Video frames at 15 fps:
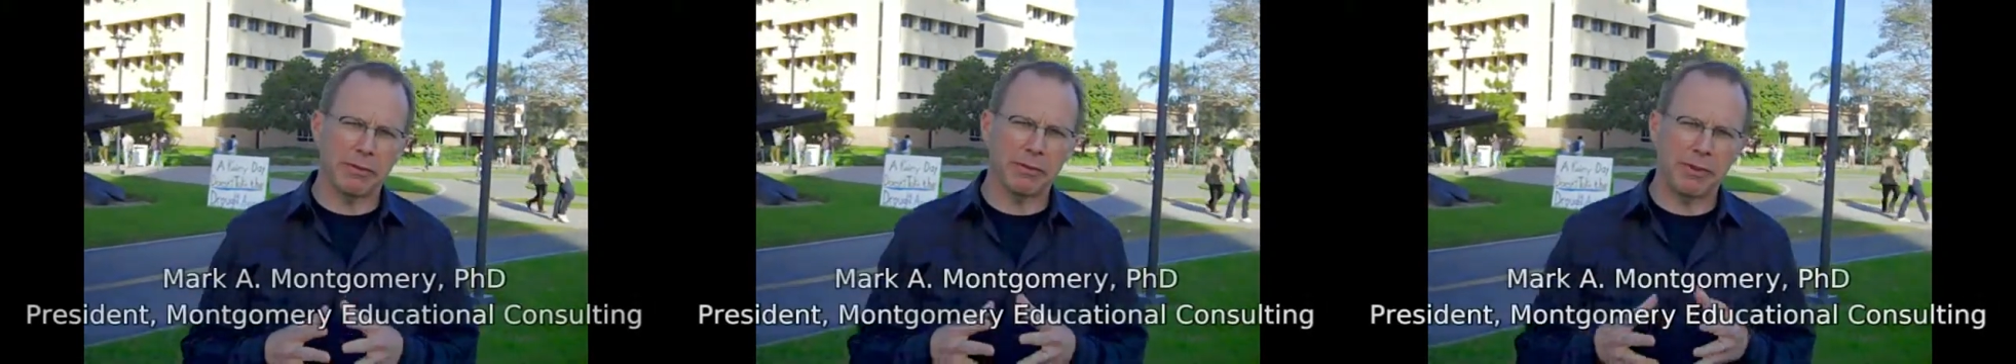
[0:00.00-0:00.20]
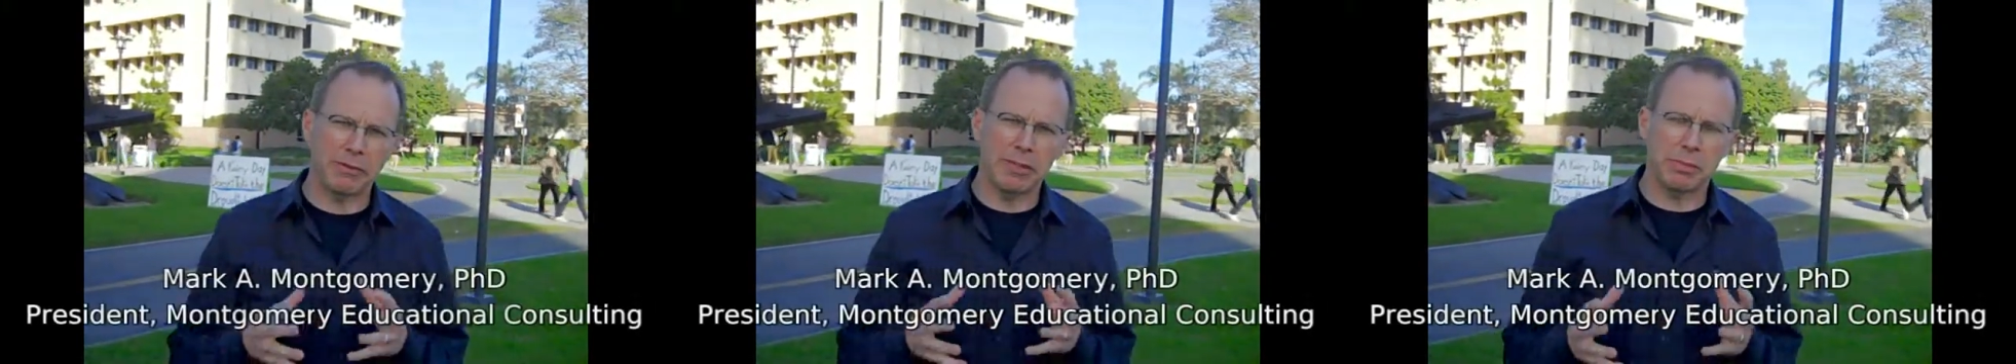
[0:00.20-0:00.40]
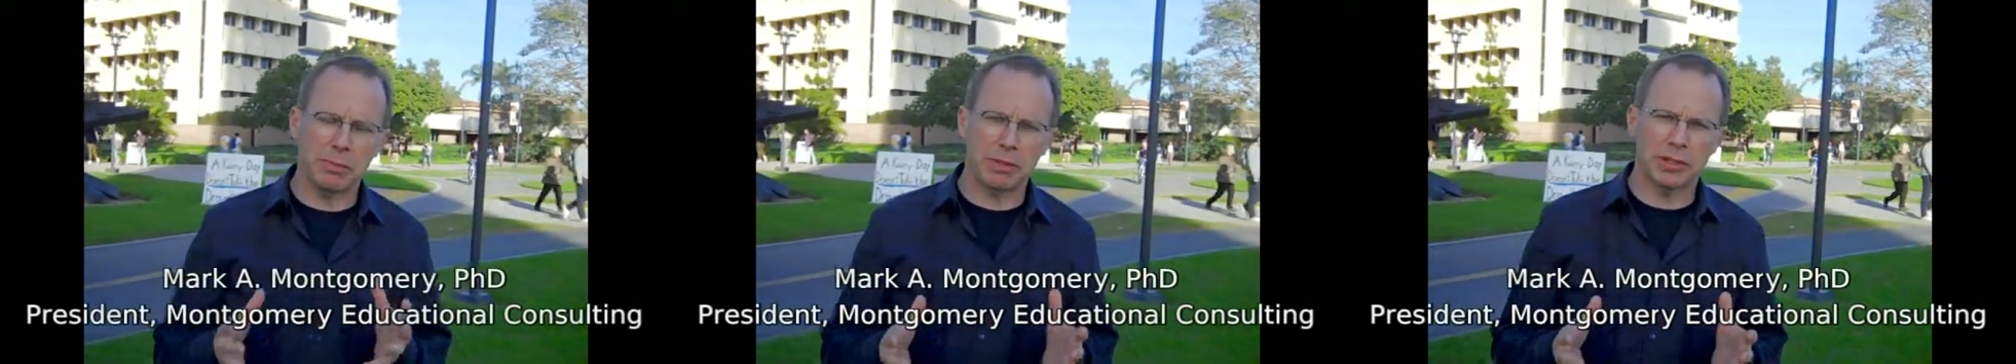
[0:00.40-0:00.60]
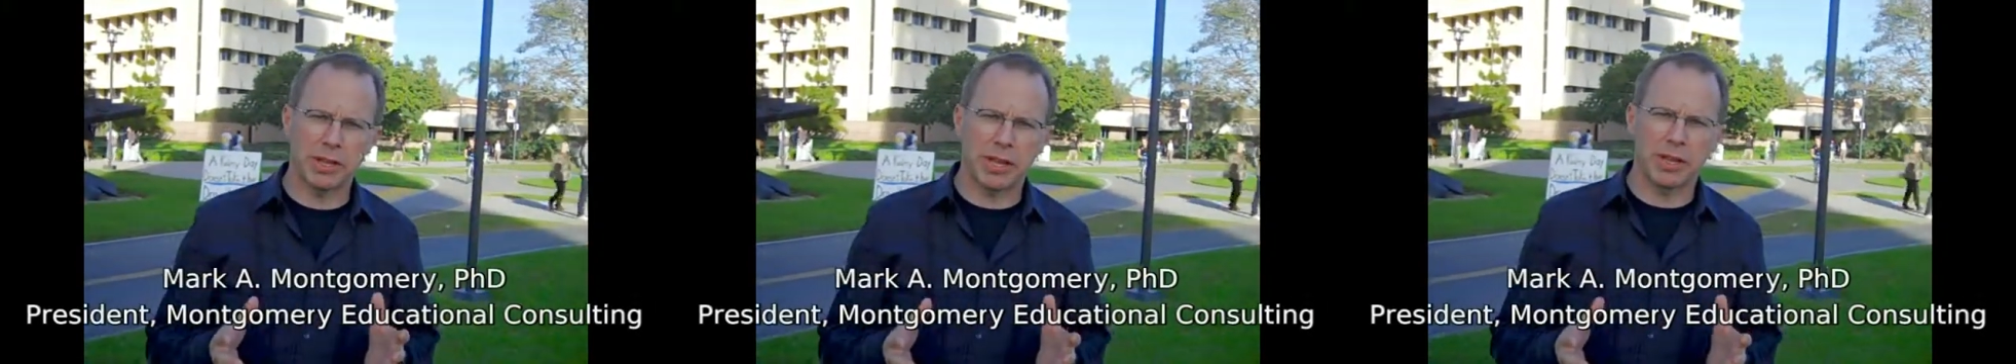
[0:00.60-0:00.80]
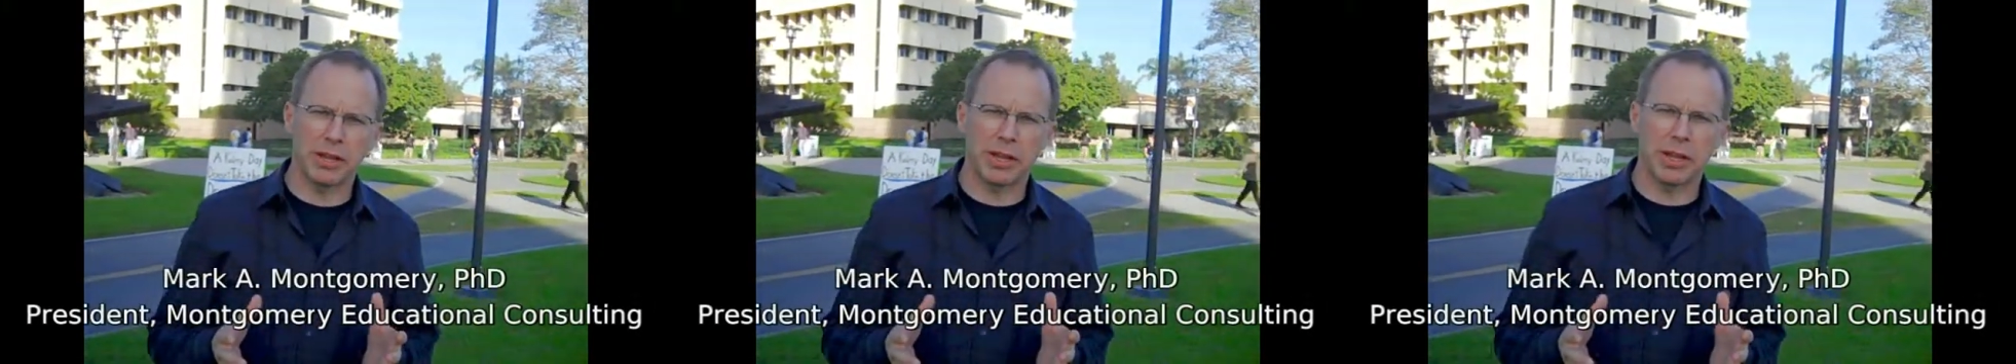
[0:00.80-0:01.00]

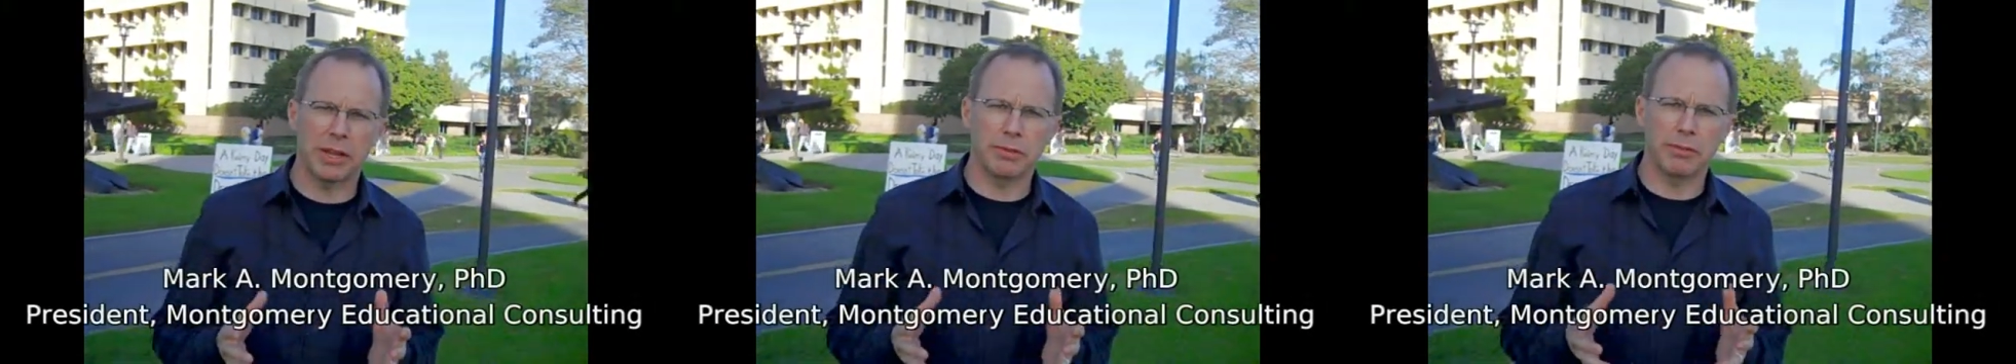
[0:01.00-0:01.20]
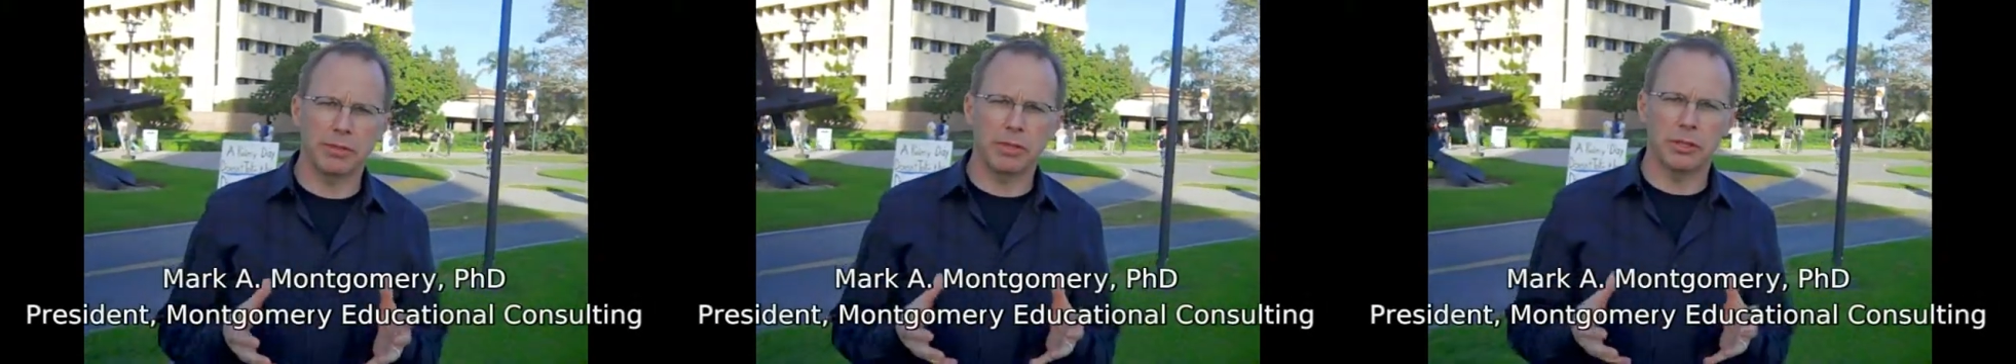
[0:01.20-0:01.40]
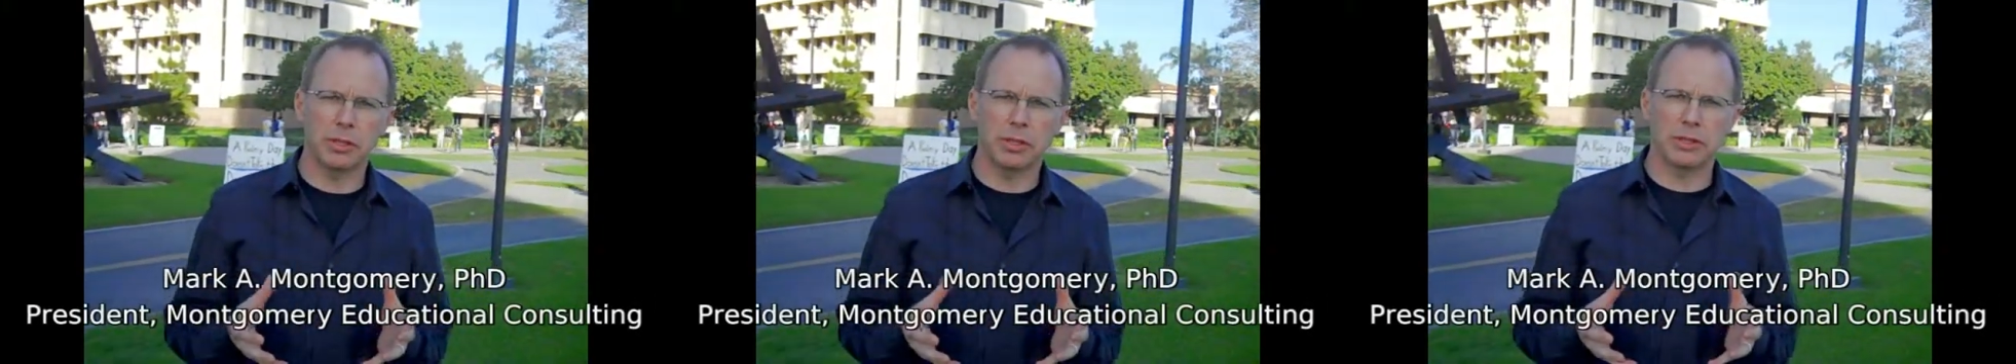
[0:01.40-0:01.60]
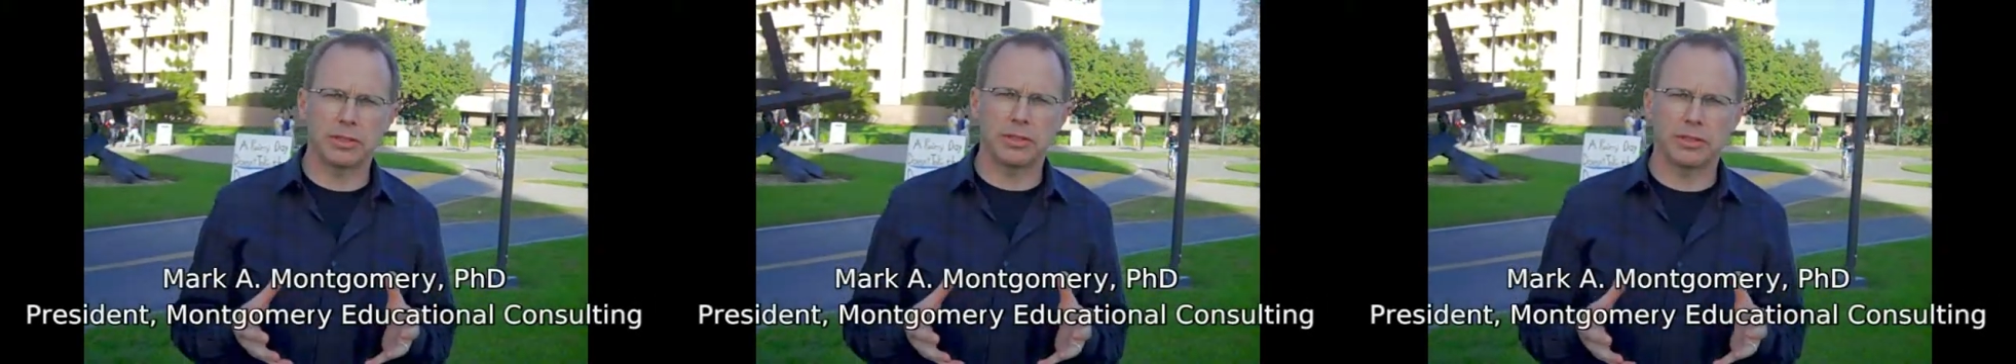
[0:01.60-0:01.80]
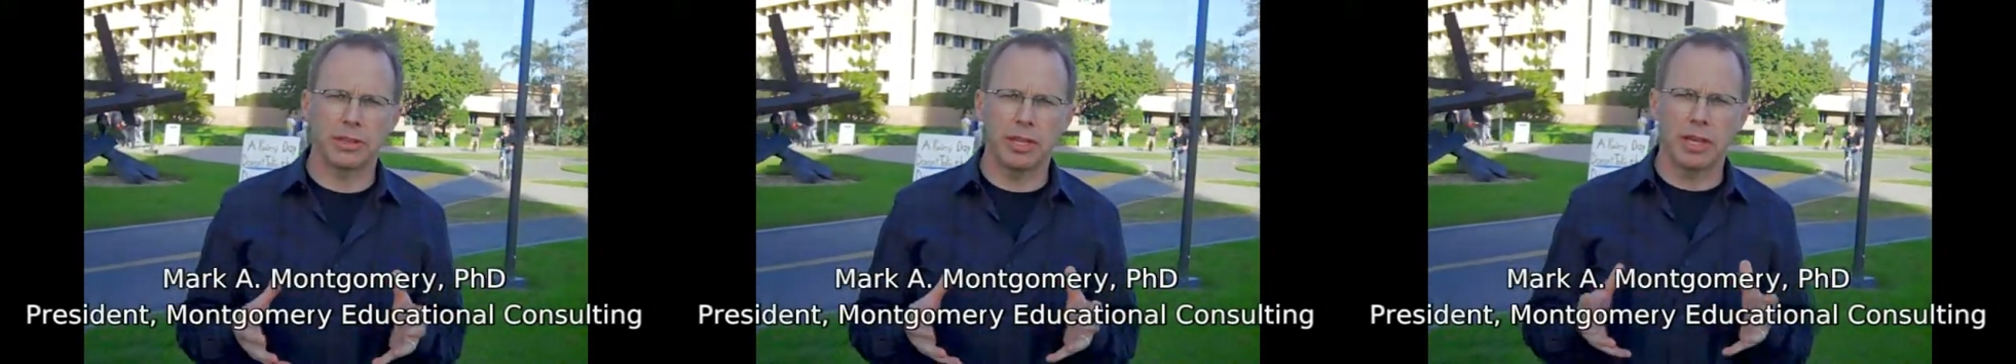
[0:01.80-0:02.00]
50% of
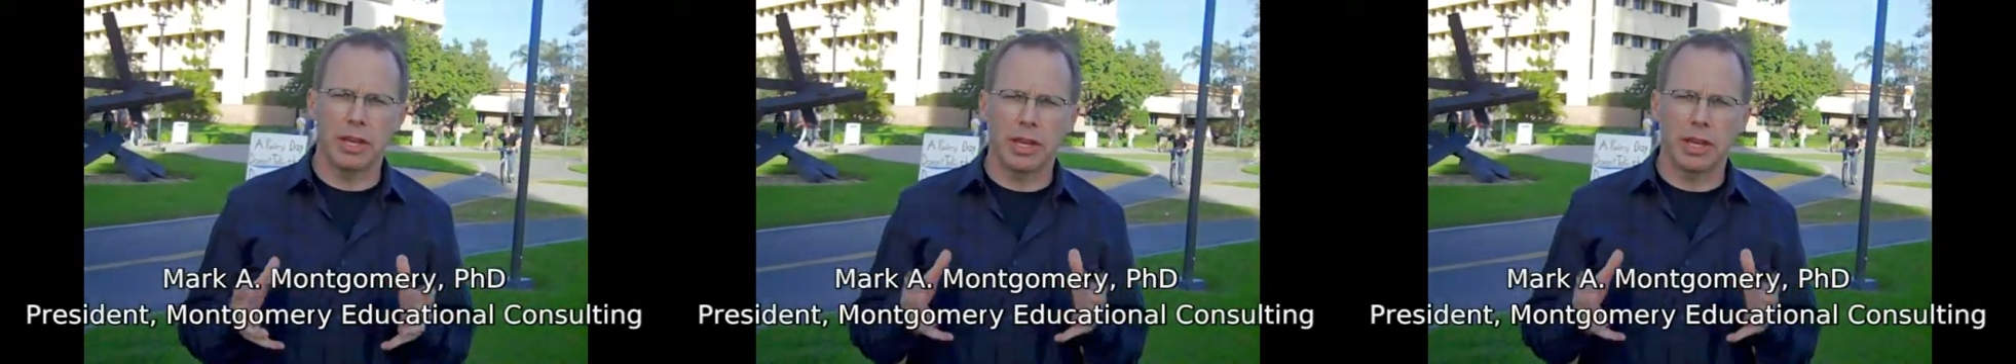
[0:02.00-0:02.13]
students